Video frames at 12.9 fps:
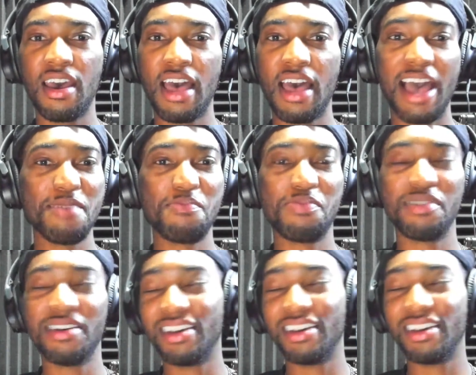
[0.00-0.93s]
He
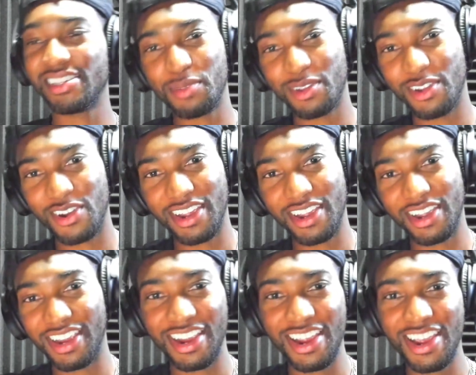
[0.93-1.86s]
put something on
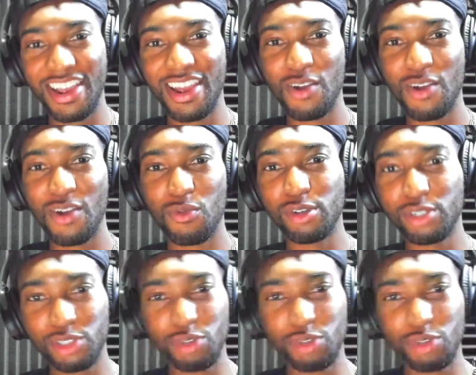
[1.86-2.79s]
here. Rose
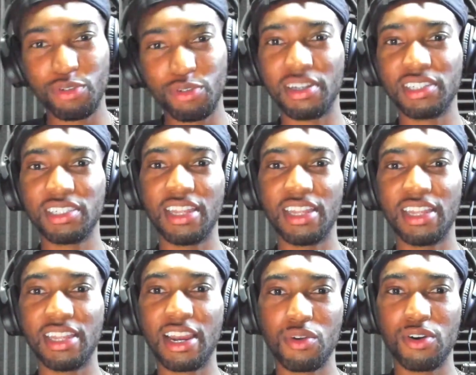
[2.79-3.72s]
through depression like
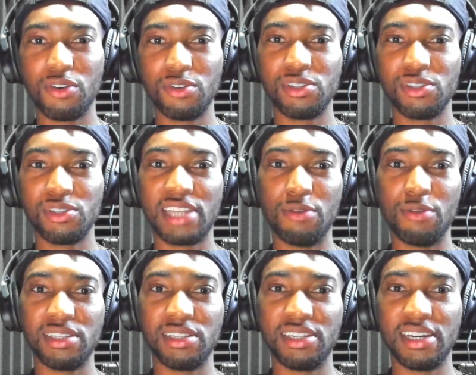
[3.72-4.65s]
a rose. I
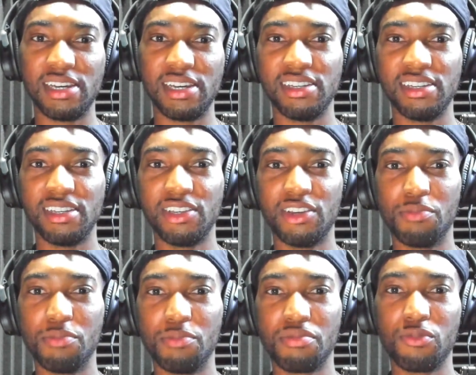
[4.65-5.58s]
was destined. Your
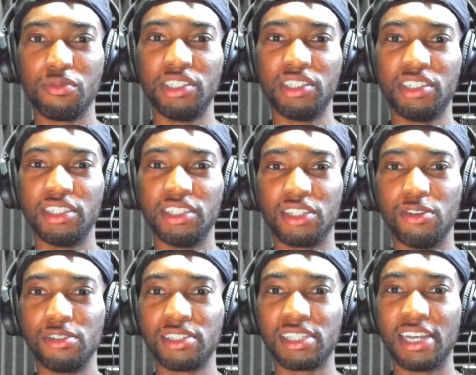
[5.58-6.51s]
bro reached his
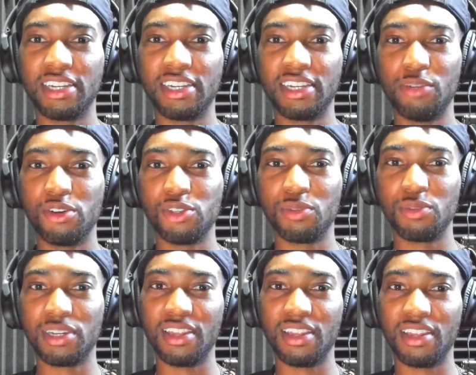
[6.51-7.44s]
goals like D Rose with
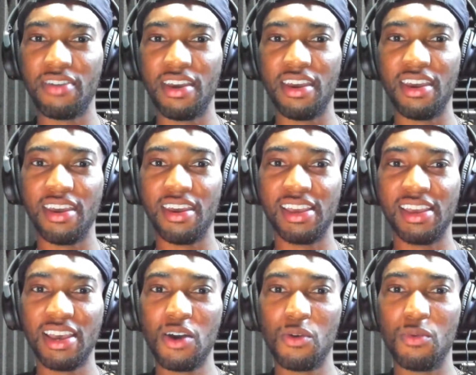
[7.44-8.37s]
the left hand.
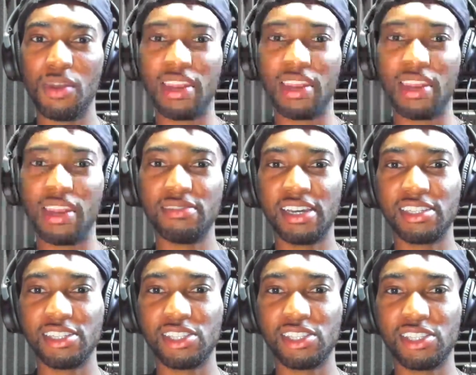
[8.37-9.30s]
When life takes
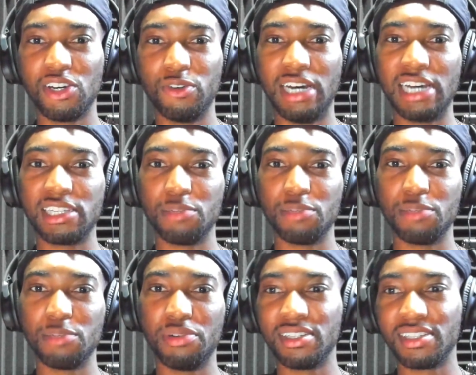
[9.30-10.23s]
a toll, I
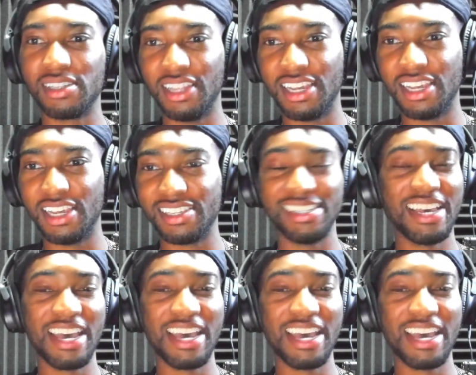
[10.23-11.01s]
suppose it's a lesson.